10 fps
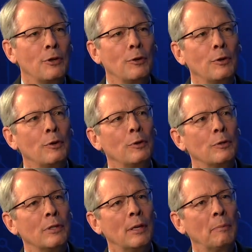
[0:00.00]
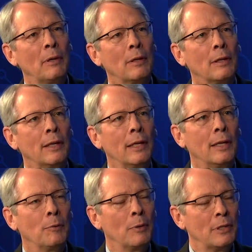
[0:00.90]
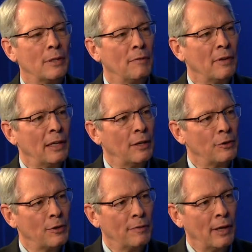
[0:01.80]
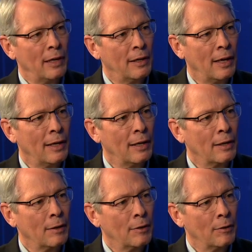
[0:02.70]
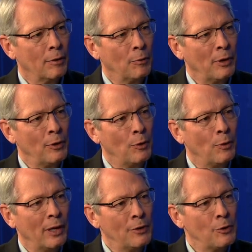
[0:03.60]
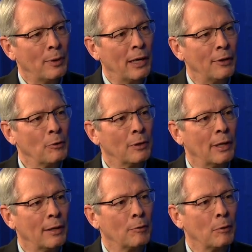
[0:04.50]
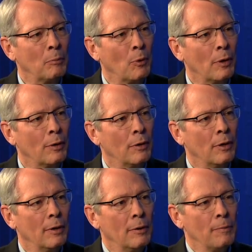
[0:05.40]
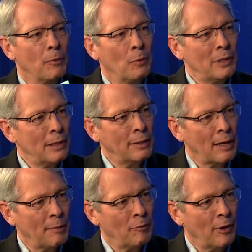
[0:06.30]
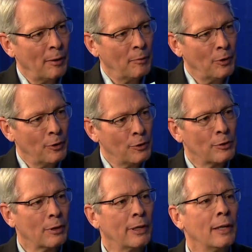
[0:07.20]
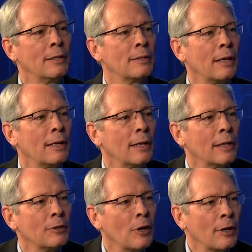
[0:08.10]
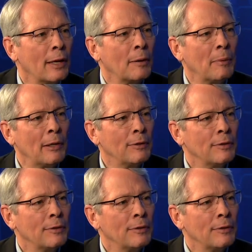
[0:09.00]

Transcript: you use, typically, what's the vintage of that data when you issue an annual data report? What's the time frame you're usually studying and talking about?